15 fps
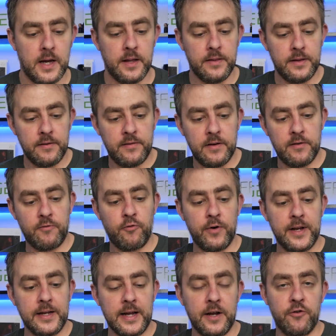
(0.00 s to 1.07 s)
And this is
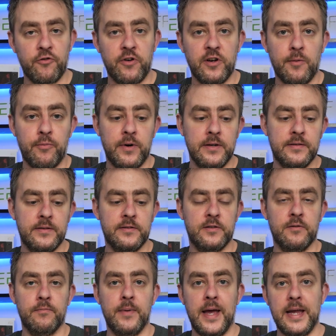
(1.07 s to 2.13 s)
running Android operating
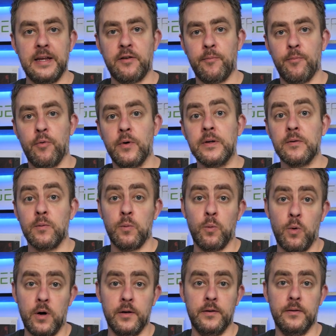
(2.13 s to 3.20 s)
system
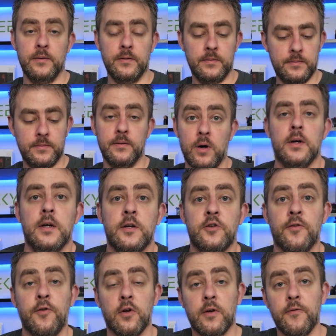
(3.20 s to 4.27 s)
8.1.
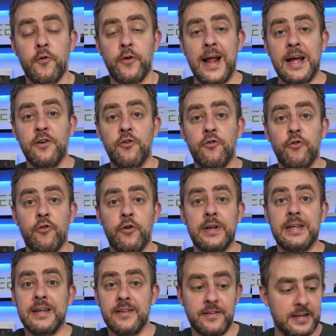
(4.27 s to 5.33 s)
So if you're looking for an Android
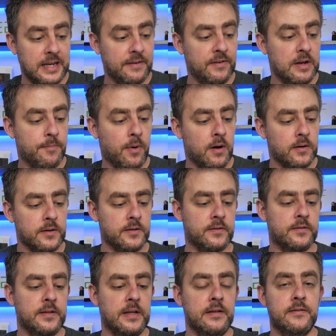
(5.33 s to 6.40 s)
TV box,
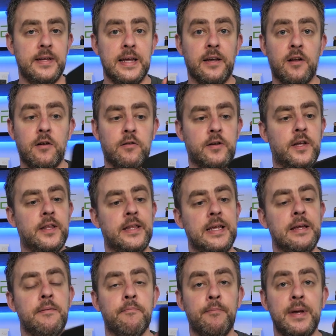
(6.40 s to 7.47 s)
then take a look at
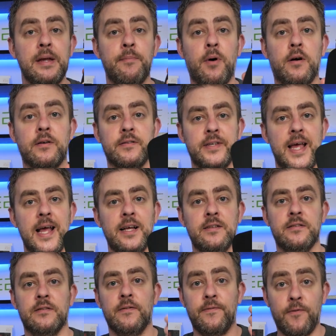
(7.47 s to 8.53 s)
the Mi Box
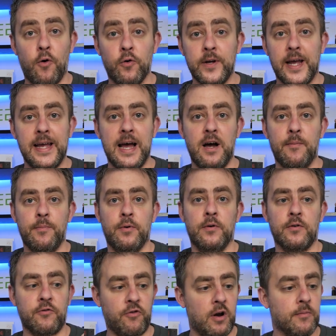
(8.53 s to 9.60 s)
S, 4K
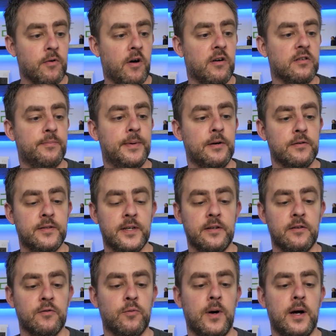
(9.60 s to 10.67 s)
output, Chromecast built in
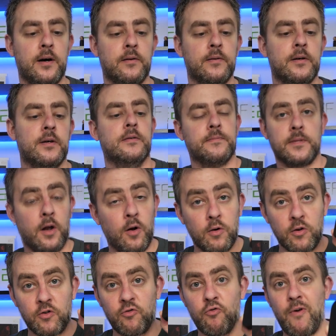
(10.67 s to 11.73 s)
as well. Could
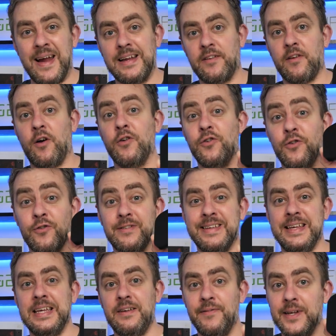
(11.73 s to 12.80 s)
look great on your
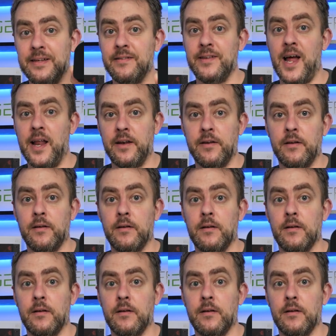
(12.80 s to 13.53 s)
TV stand.